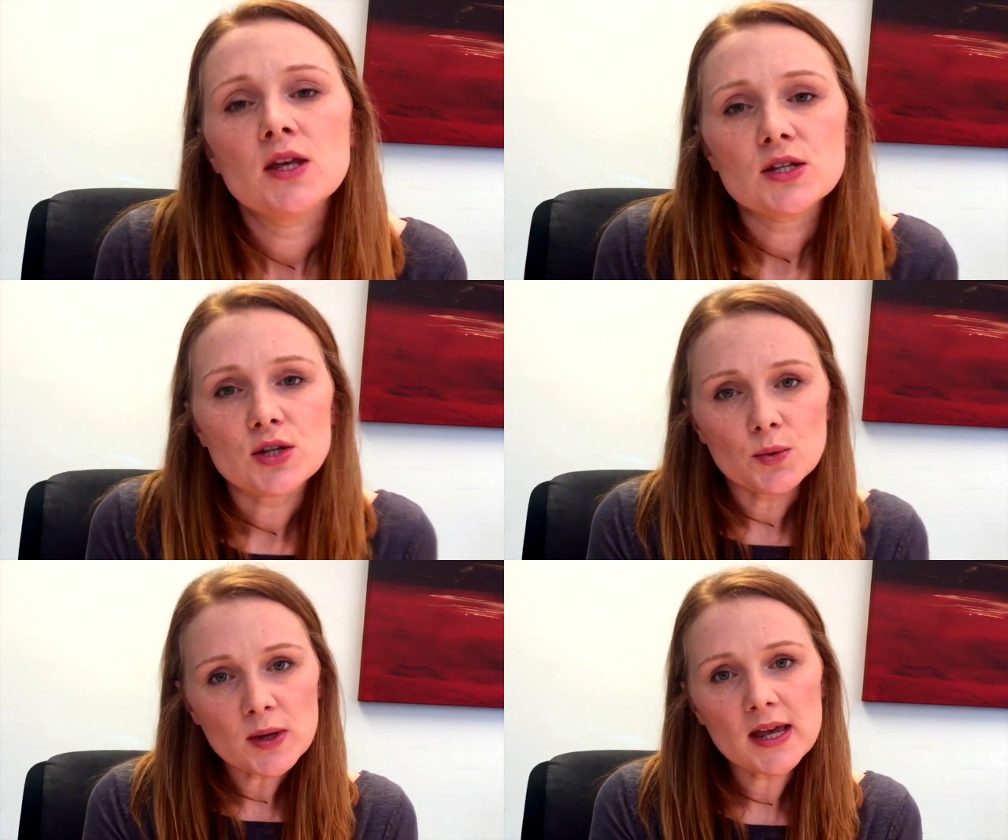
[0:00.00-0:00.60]

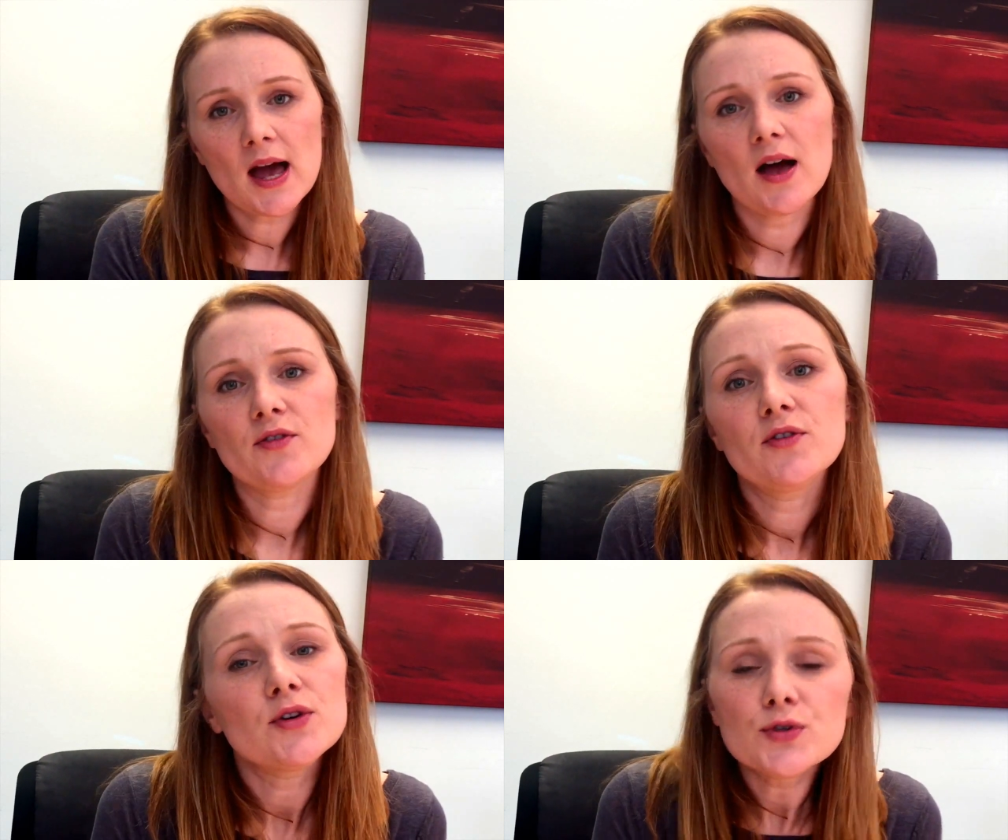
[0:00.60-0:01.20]
So we
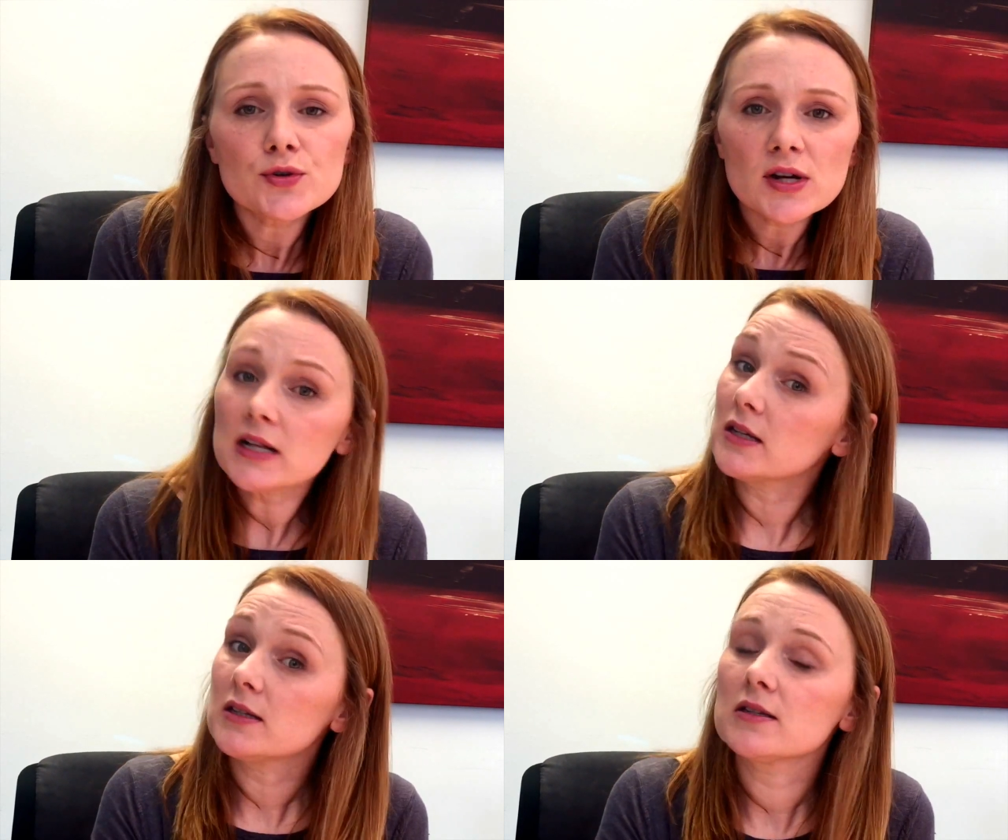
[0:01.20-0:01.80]
have
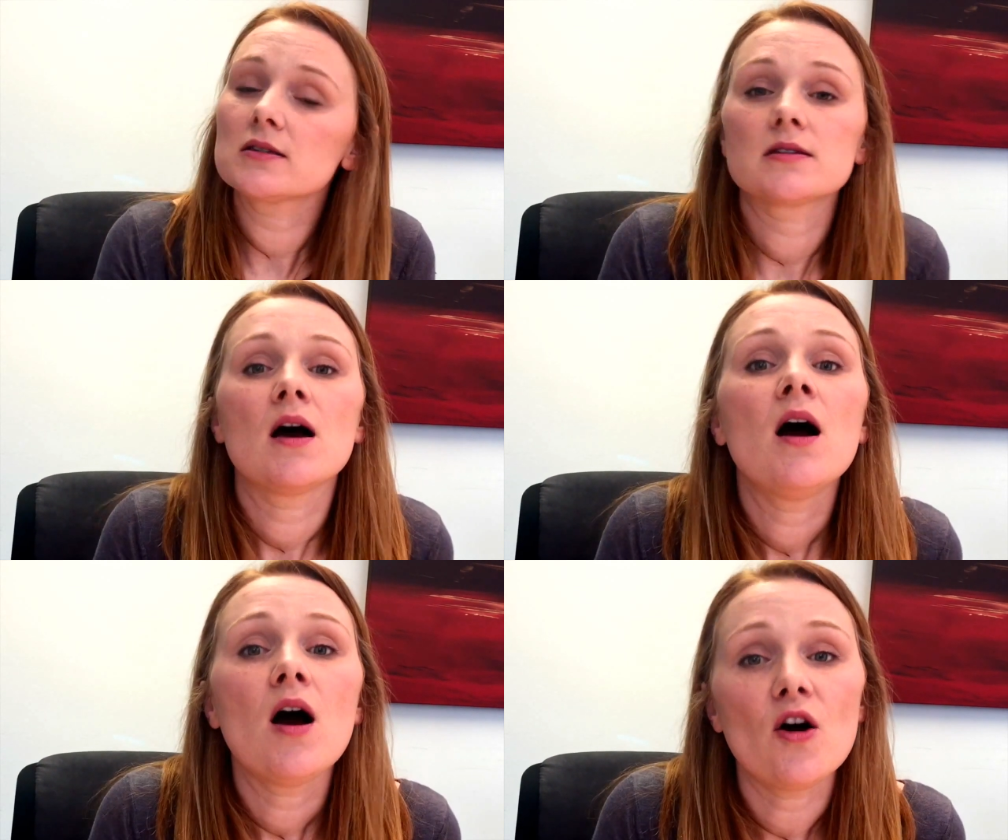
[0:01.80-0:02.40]
trillions
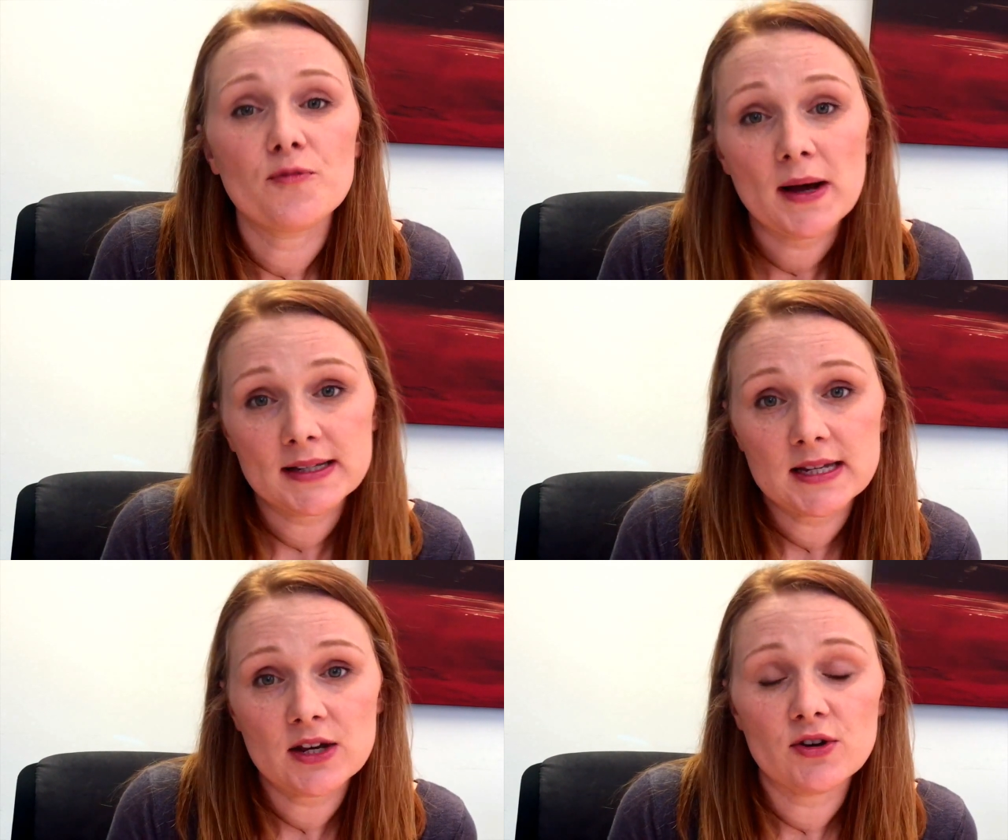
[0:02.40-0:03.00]
of
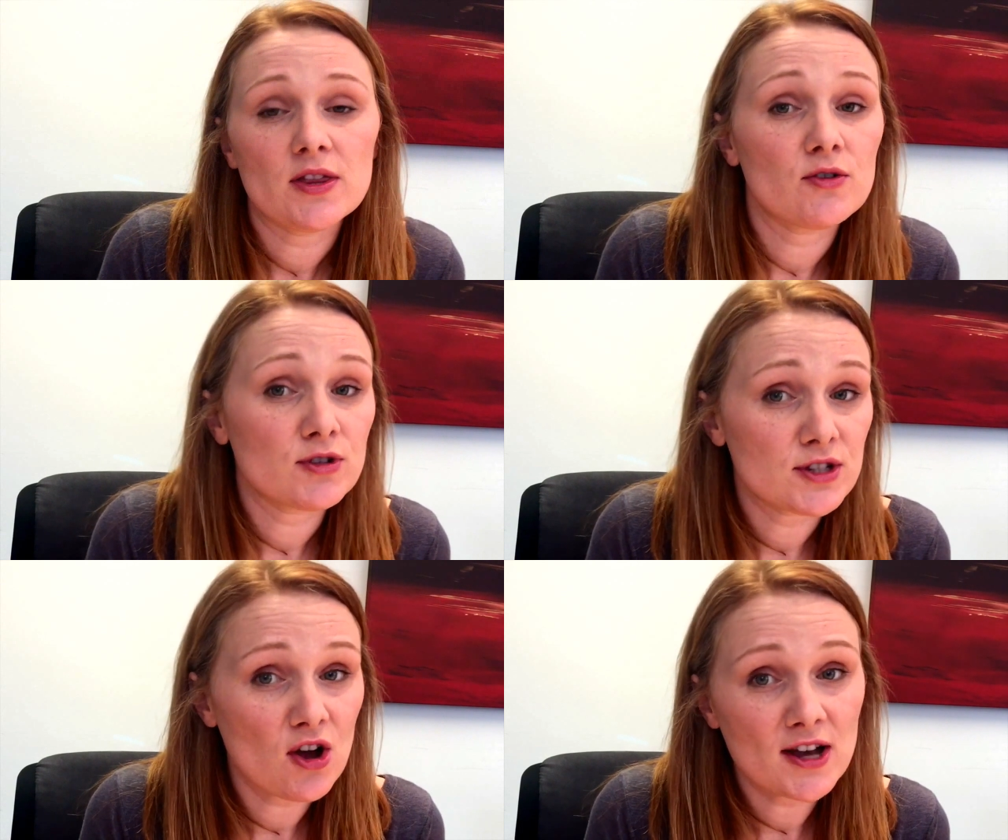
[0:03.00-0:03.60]
bacteria that
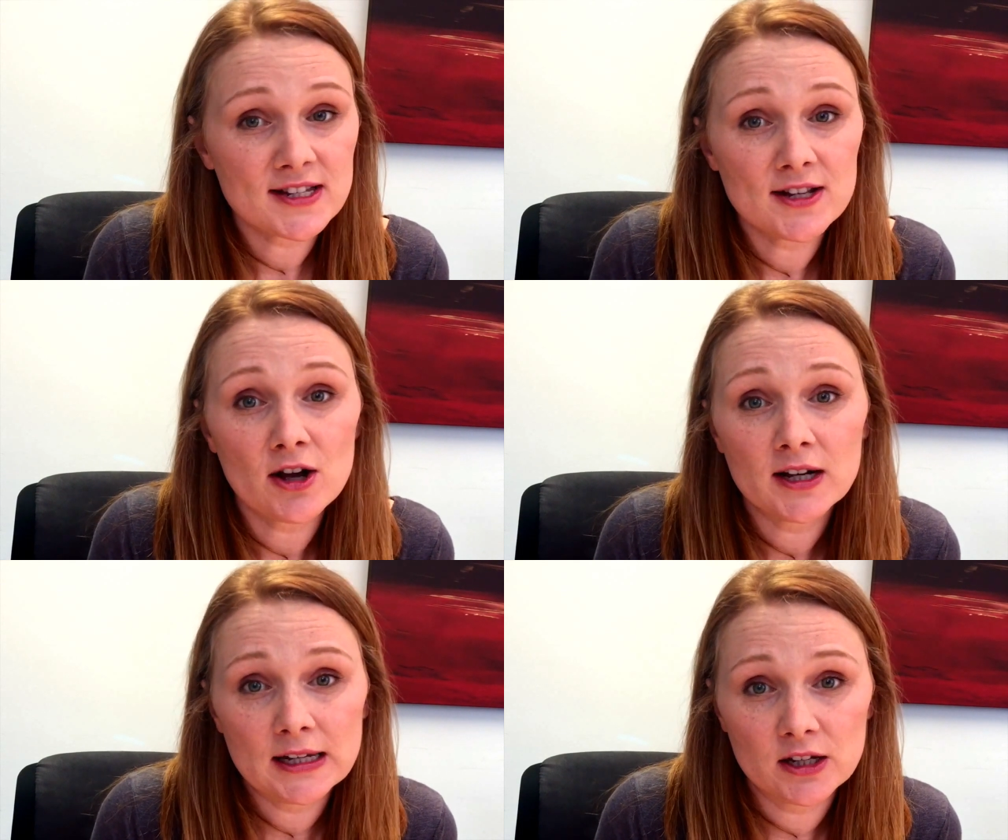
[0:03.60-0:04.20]
reside in
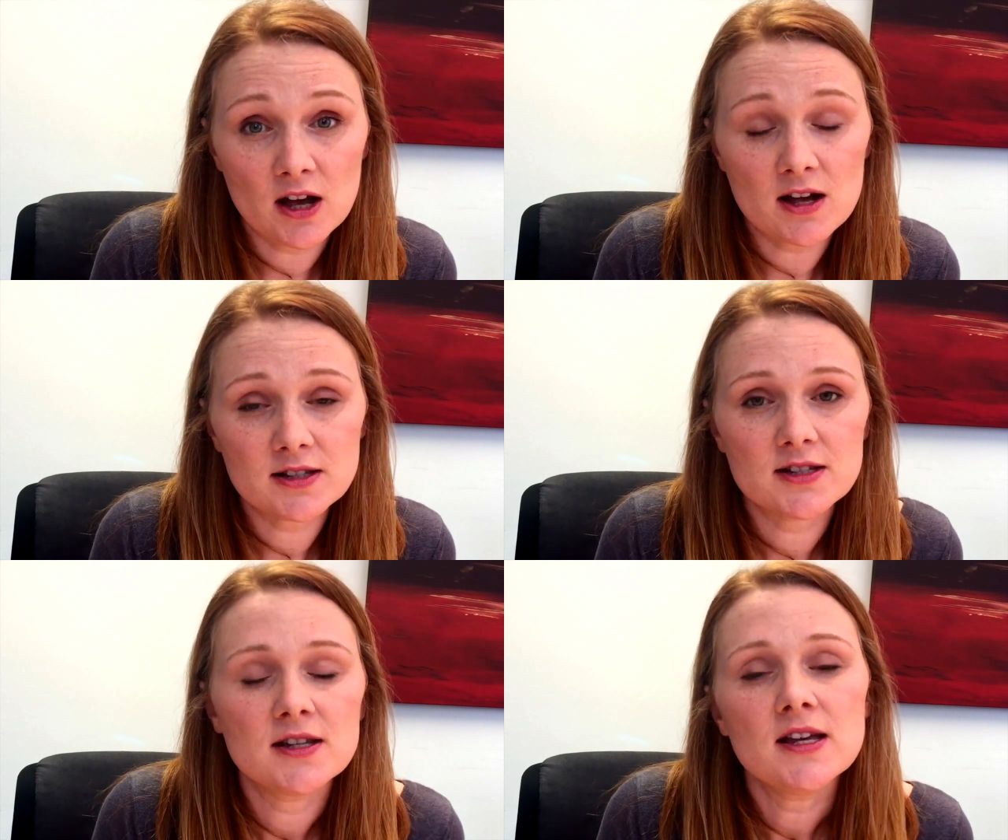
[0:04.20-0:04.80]
our
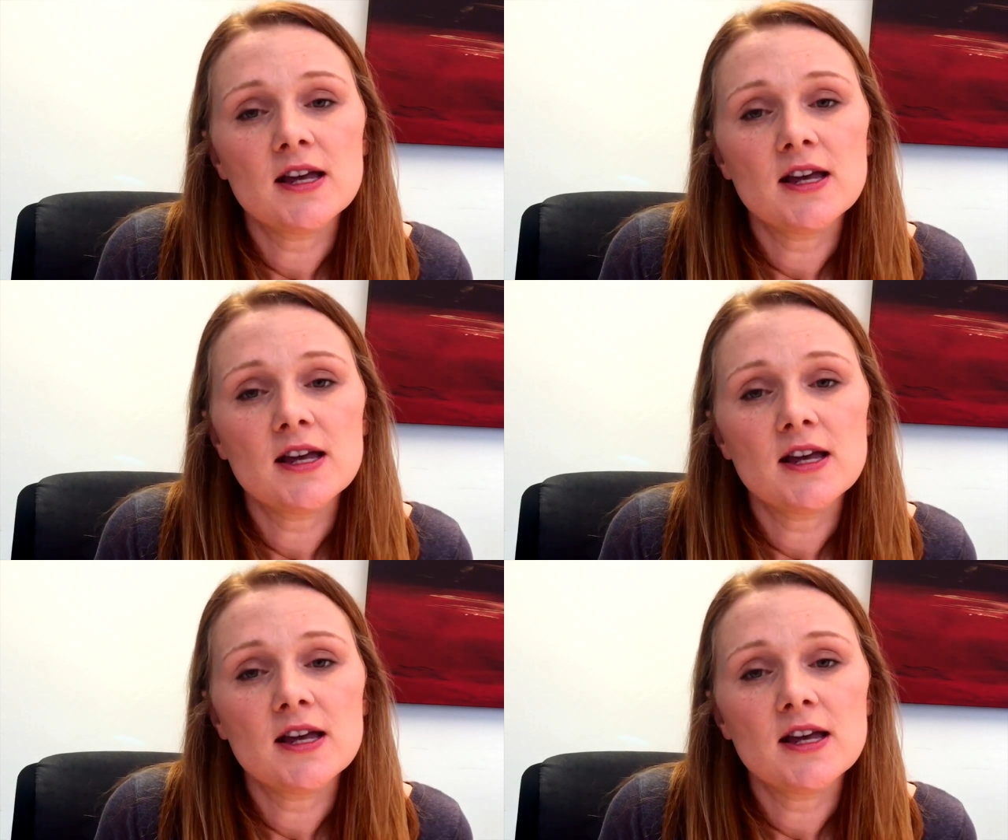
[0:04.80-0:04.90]
gut.